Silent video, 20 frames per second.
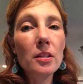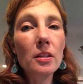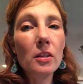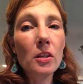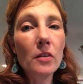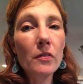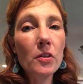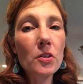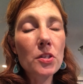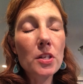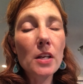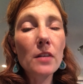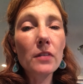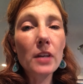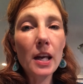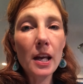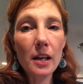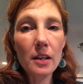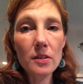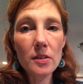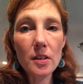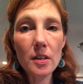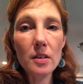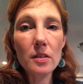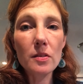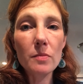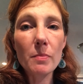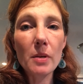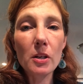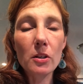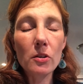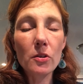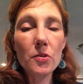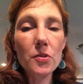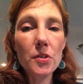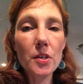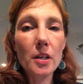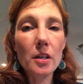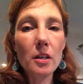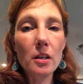the University of Kansas Medical
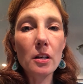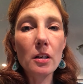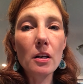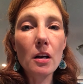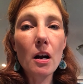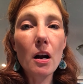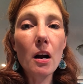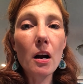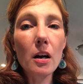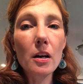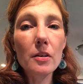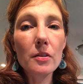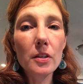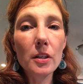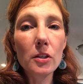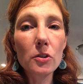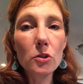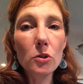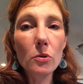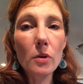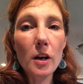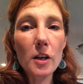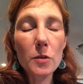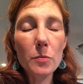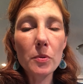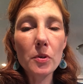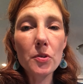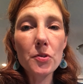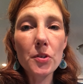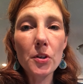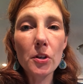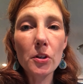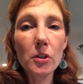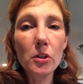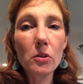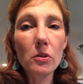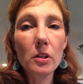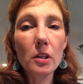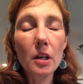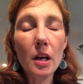Center are the 2 hospitals that are
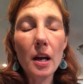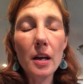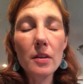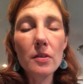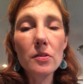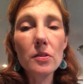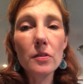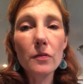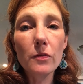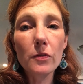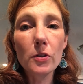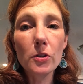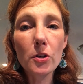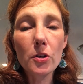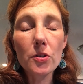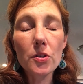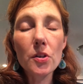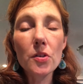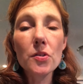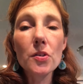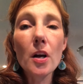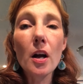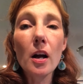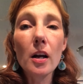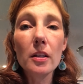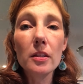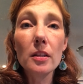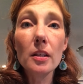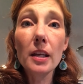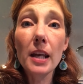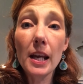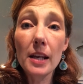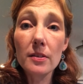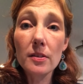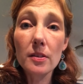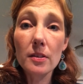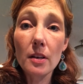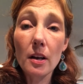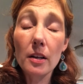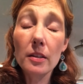unionized for nurses on the
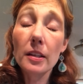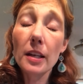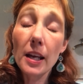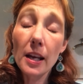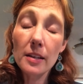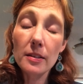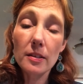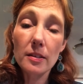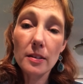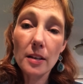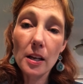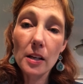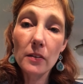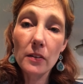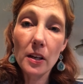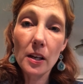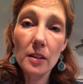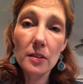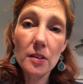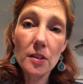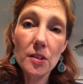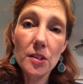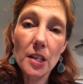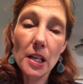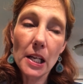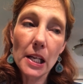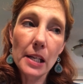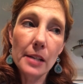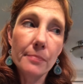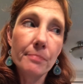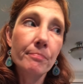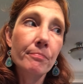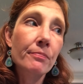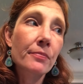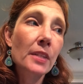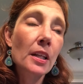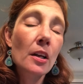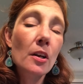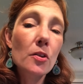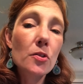Kansas side of Kansas City.
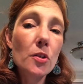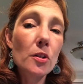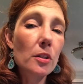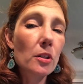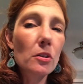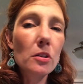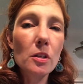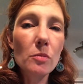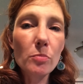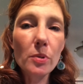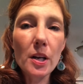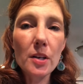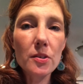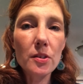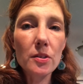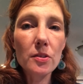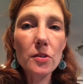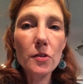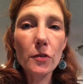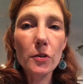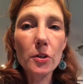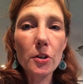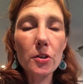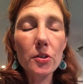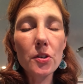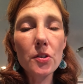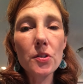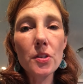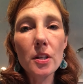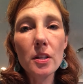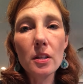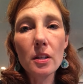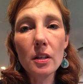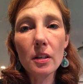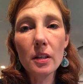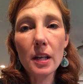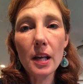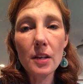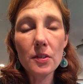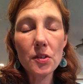So the union presence for nurses in
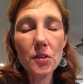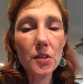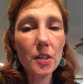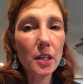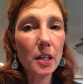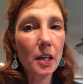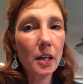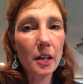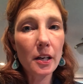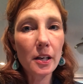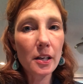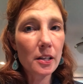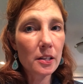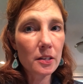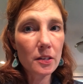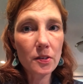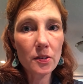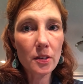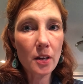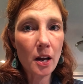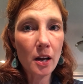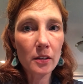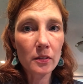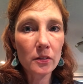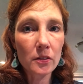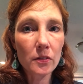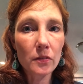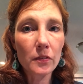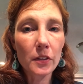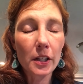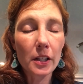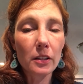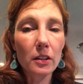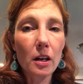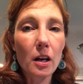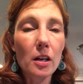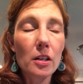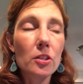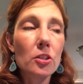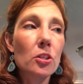the Kansas City area is not very
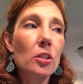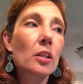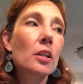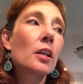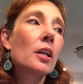large.